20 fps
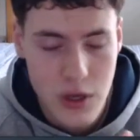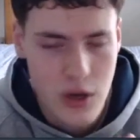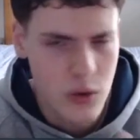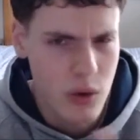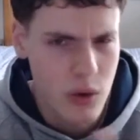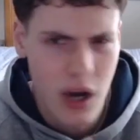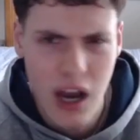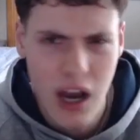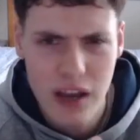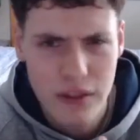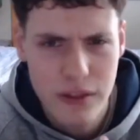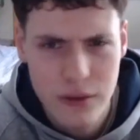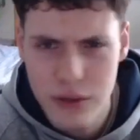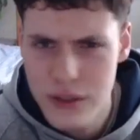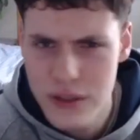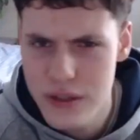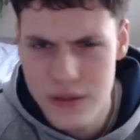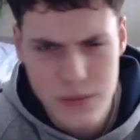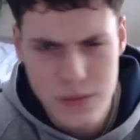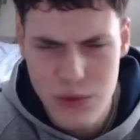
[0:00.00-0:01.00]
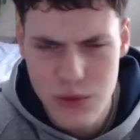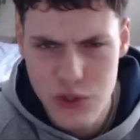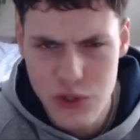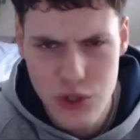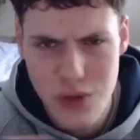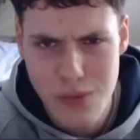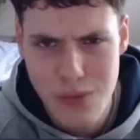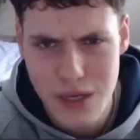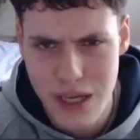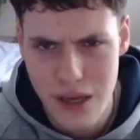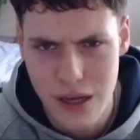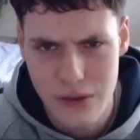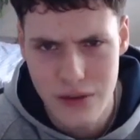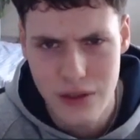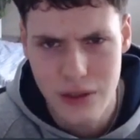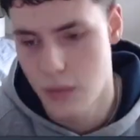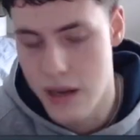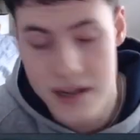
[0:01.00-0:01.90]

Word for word: or i3, there's, there's so many out there.